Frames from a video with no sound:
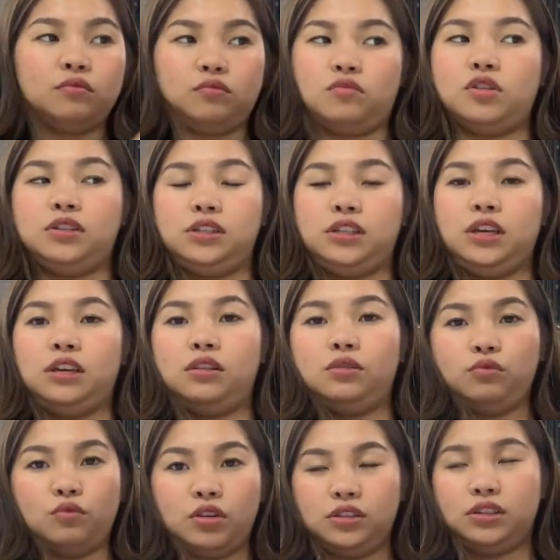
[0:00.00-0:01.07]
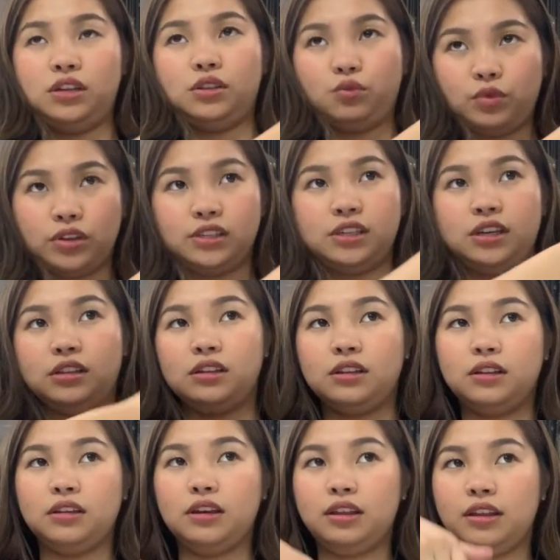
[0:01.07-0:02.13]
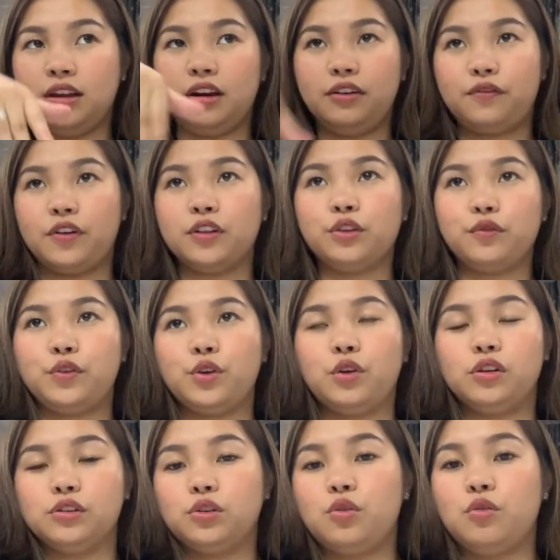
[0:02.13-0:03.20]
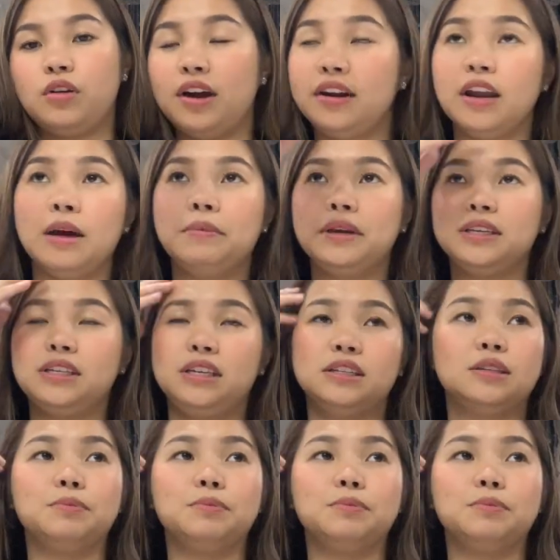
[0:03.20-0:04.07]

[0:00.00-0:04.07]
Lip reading: and then in front of you also, ang daming seats.